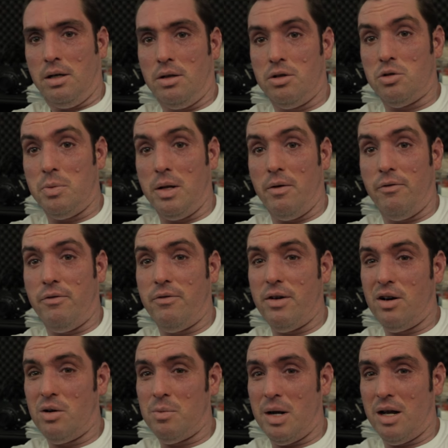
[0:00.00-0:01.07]
there's been a
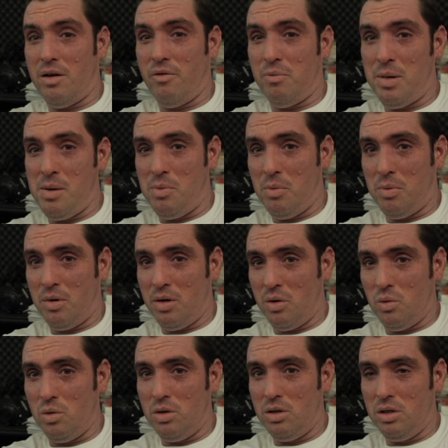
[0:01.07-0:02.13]
fair amount of people
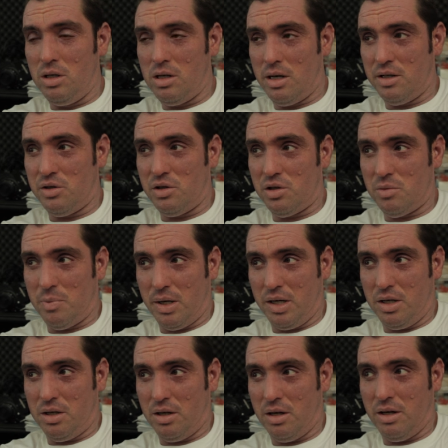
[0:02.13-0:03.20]
burning wood, and I
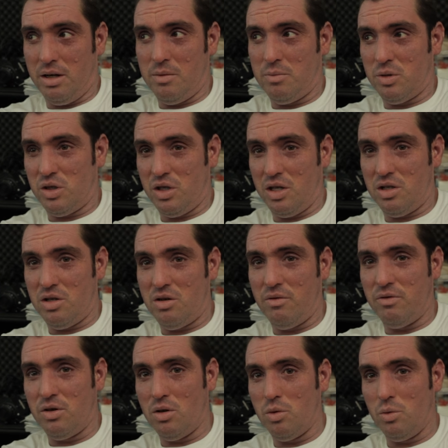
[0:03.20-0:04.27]
suspect I am
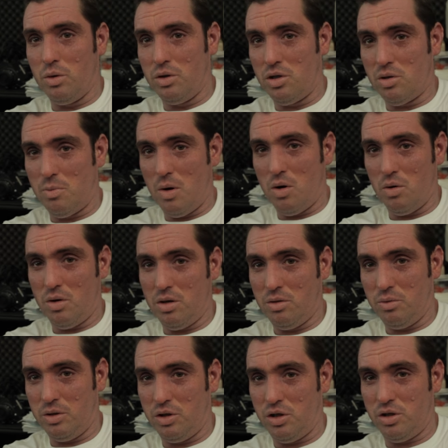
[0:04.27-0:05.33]
sensitive to the wood smoke,
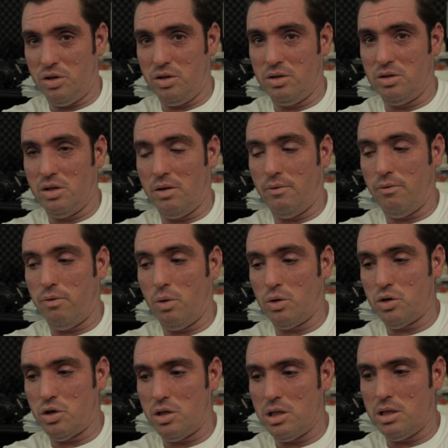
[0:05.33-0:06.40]
which is
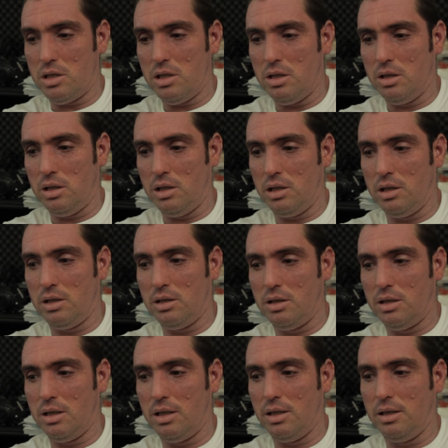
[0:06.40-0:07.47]
unfortunate,
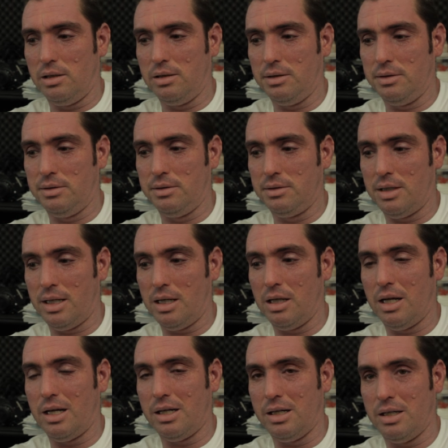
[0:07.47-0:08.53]
and not a
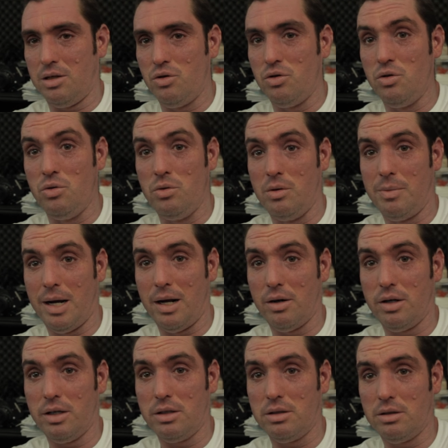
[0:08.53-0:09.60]
lot I can do
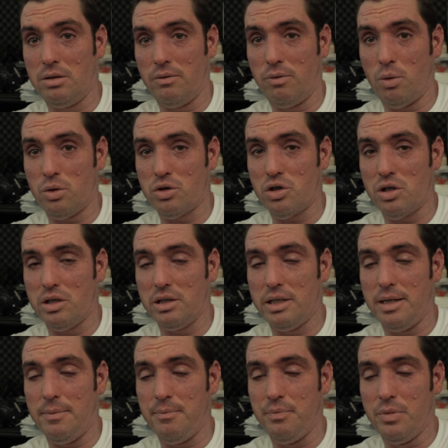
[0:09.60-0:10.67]
about it,
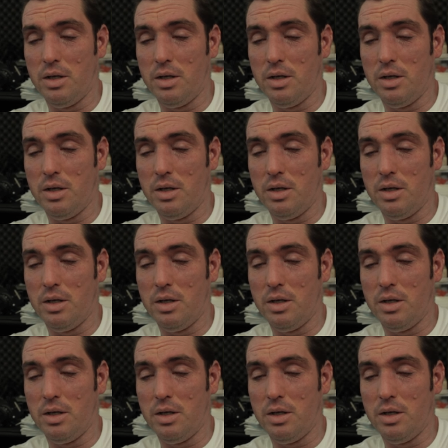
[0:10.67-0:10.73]
unfortunately.